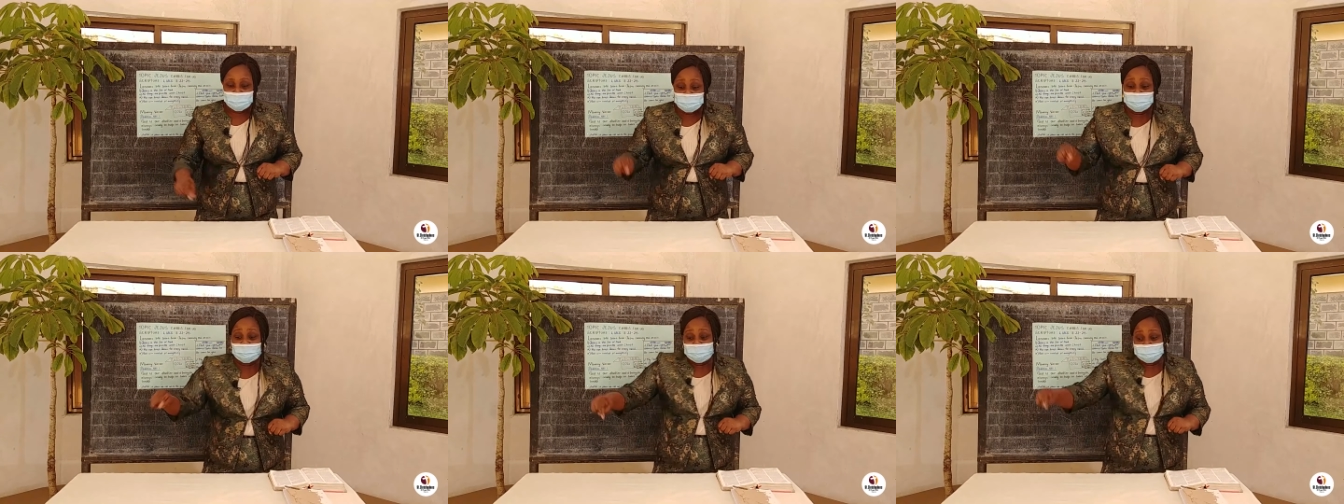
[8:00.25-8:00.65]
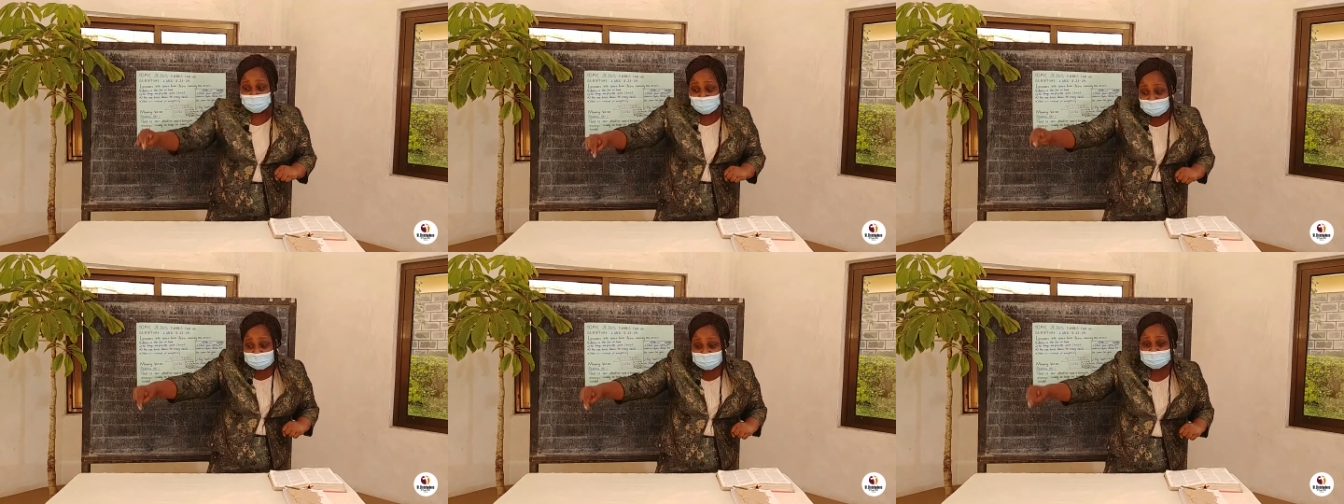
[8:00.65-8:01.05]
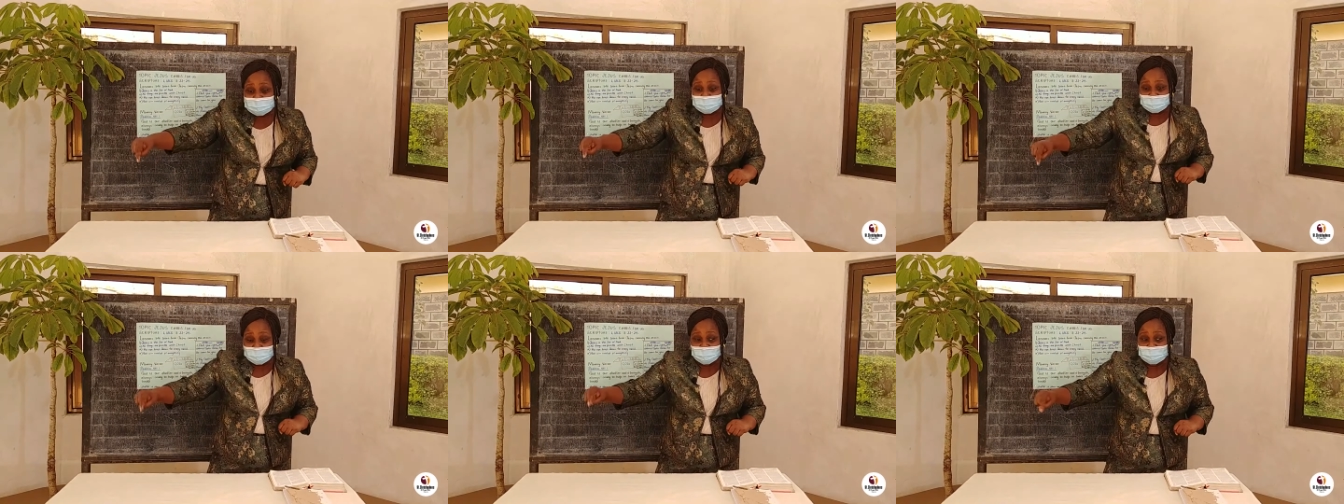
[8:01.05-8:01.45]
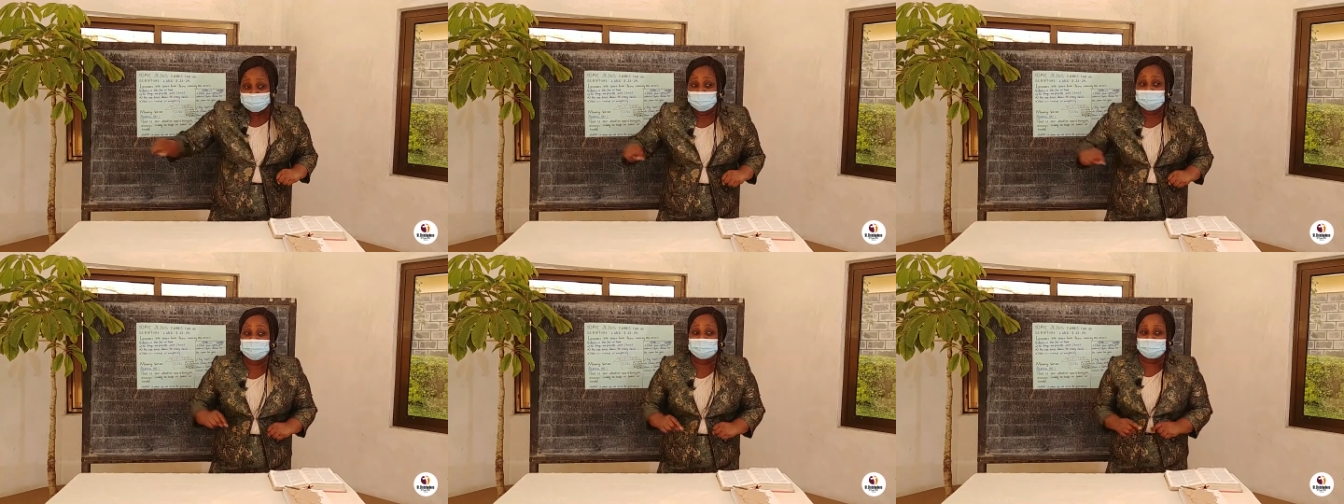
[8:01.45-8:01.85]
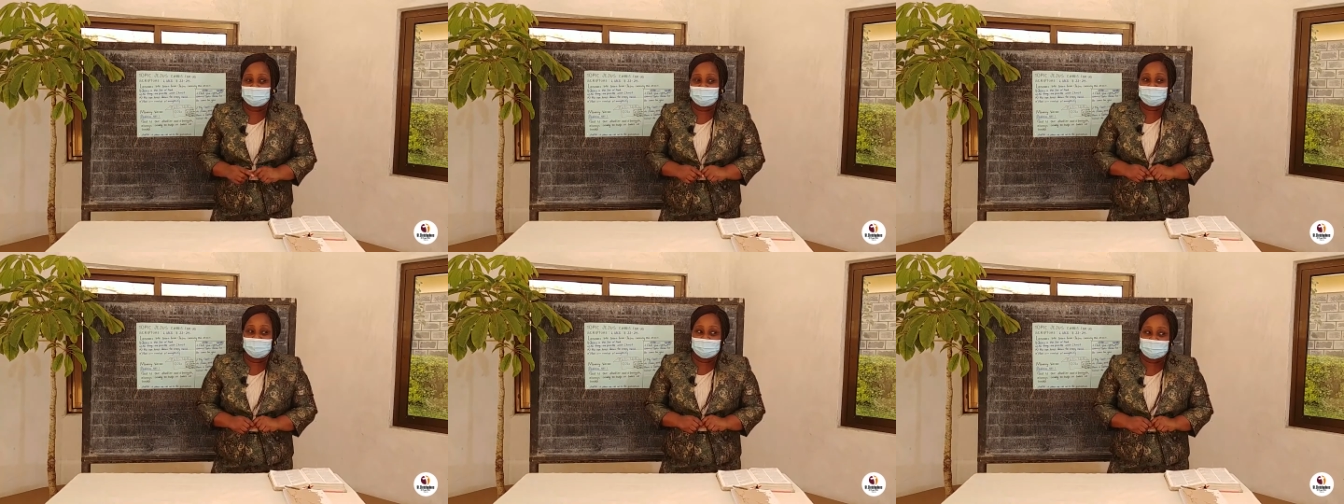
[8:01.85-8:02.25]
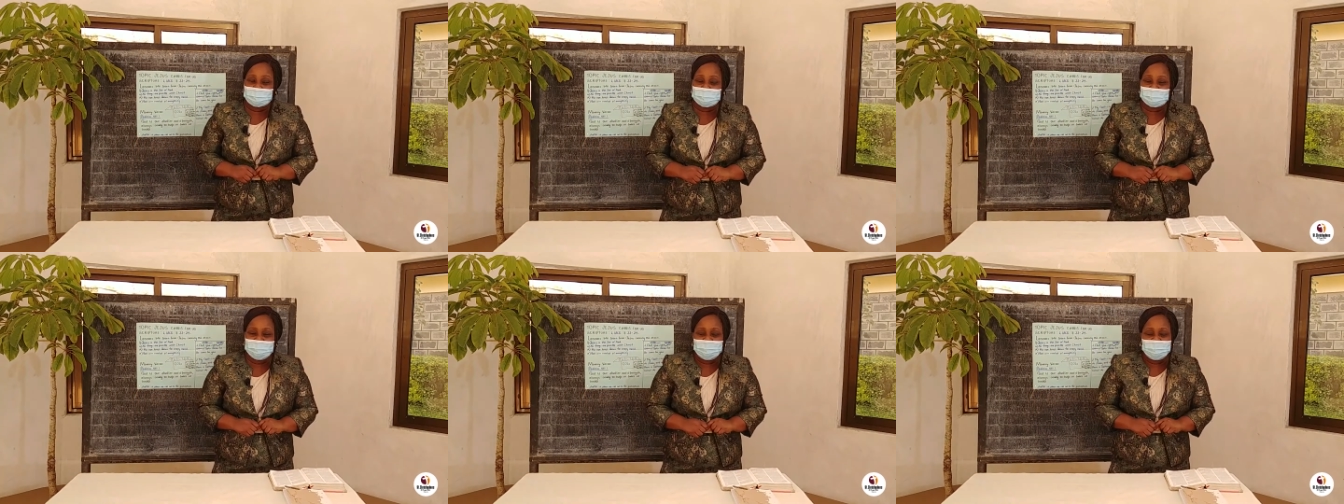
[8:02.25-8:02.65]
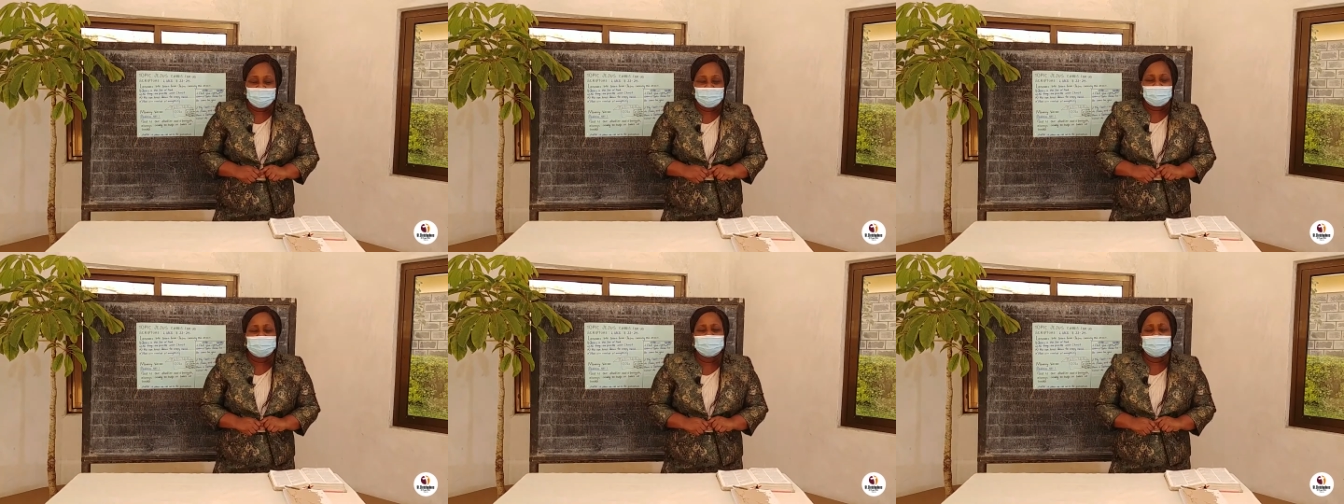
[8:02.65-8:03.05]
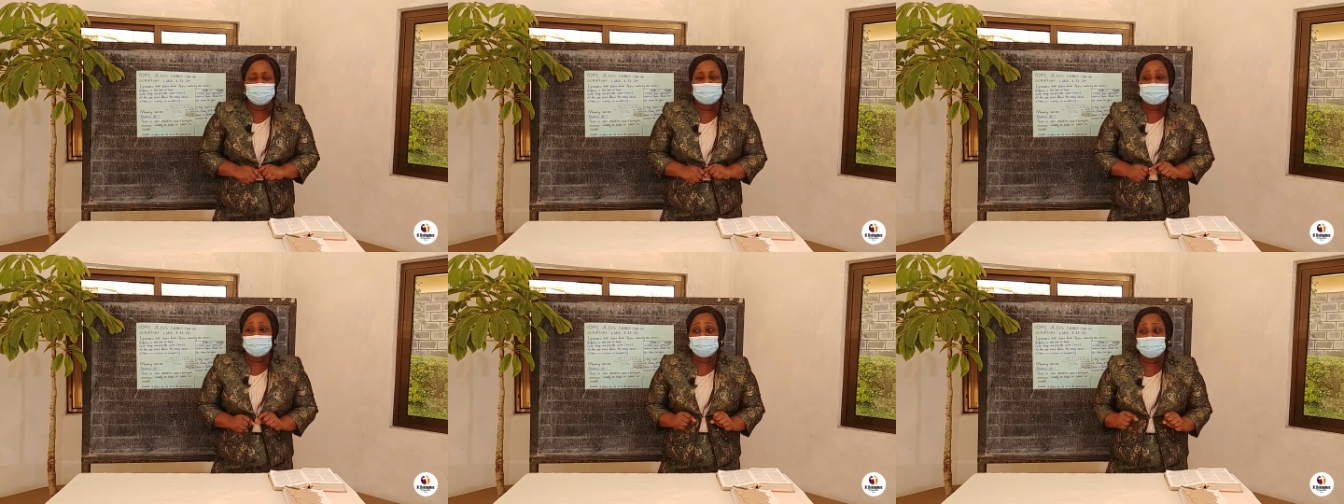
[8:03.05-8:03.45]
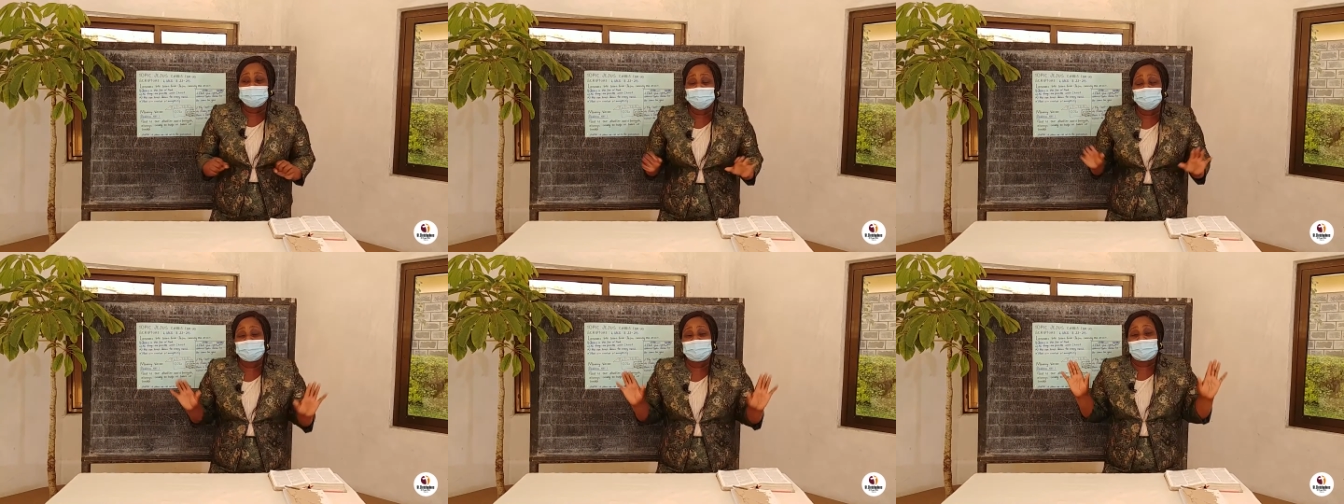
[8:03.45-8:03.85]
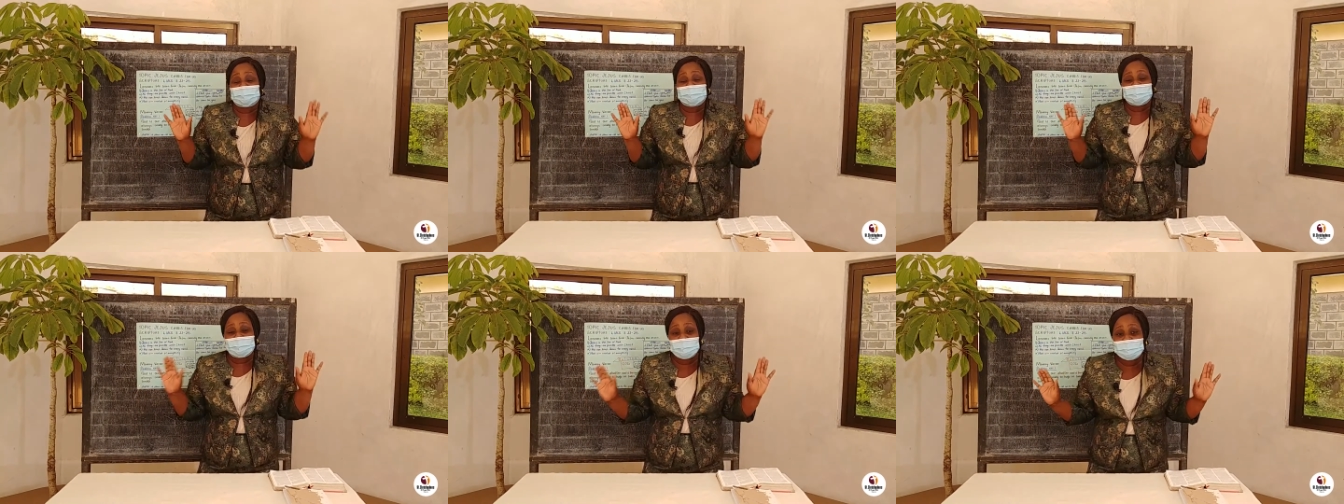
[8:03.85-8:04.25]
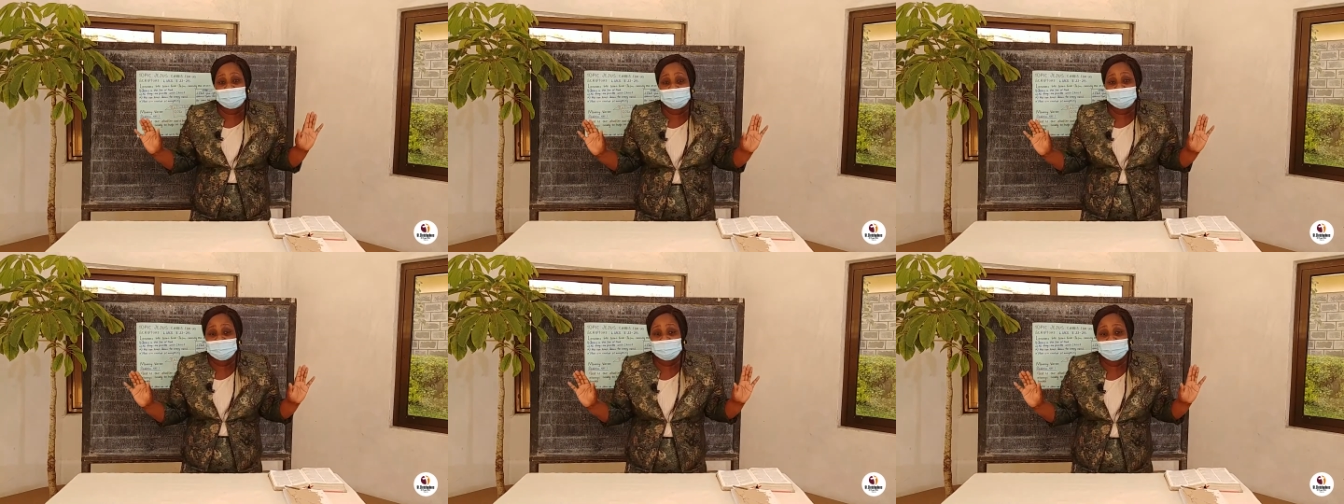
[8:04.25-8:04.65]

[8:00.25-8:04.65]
You can imagine the animals in the lake. And now they thought we are dying.